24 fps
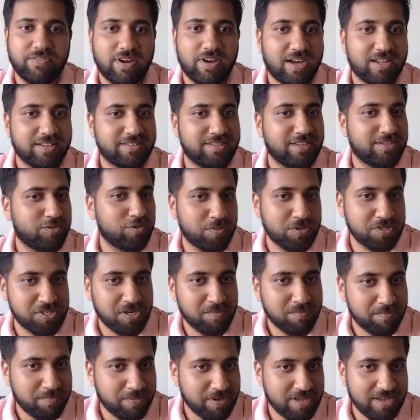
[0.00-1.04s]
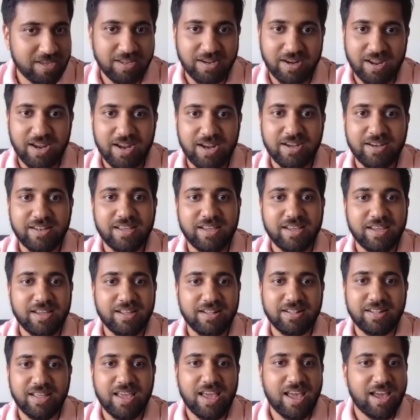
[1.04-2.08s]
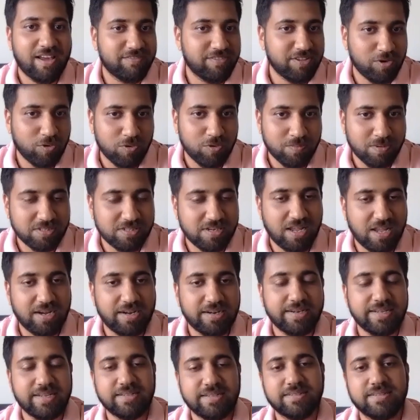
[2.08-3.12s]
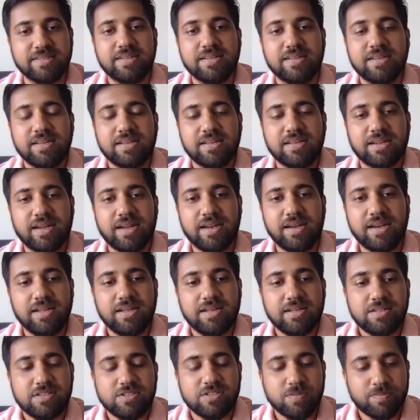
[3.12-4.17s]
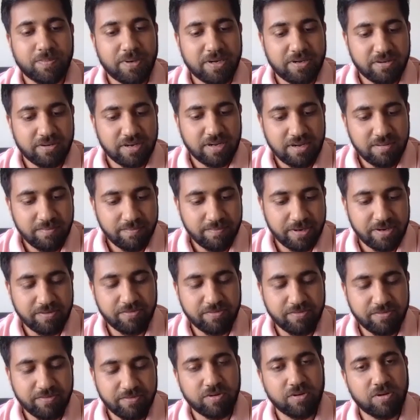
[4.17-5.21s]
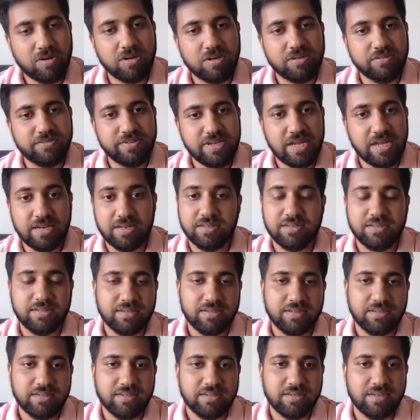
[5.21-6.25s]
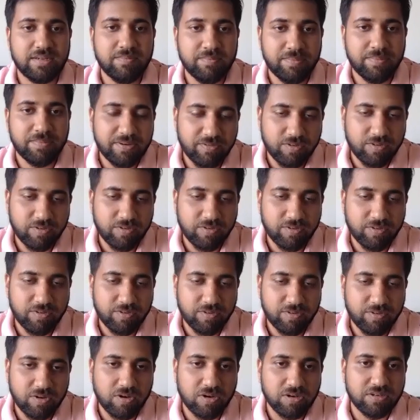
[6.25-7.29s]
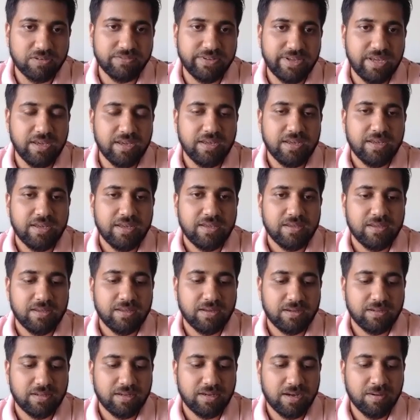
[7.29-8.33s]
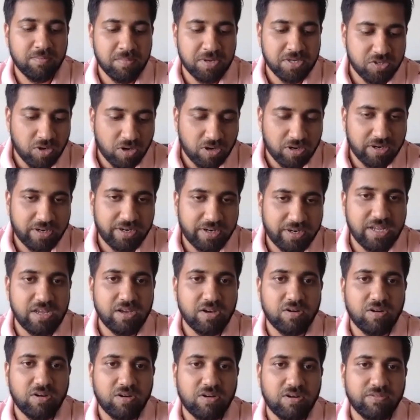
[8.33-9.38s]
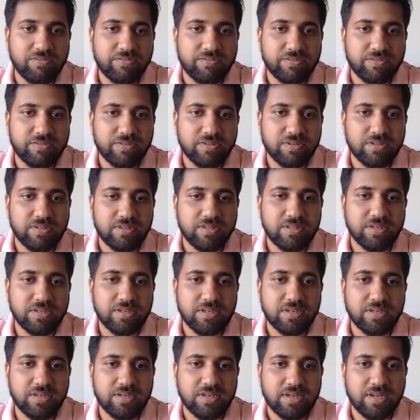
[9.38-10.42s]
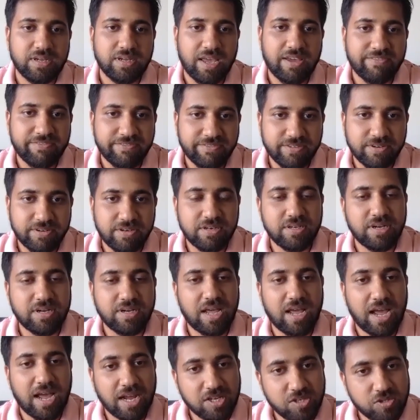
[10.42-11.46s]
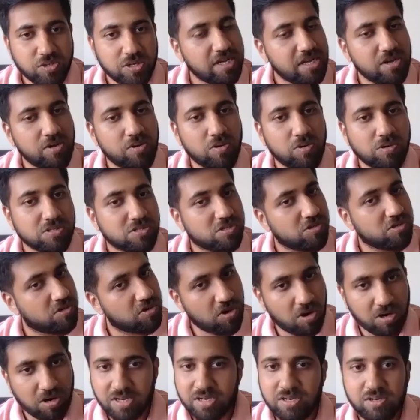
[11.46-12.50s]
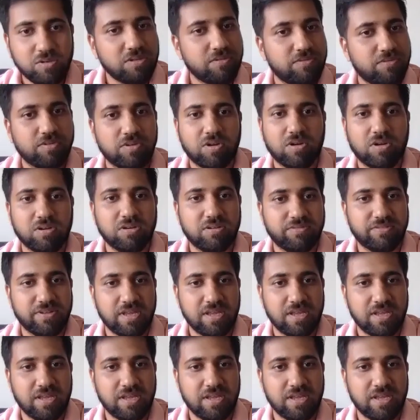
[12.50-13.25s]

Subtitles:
they're super jumpy, right? They have their own personalities, right? So pet photography and in pet photography, a majority of the effort actually goes not into the photography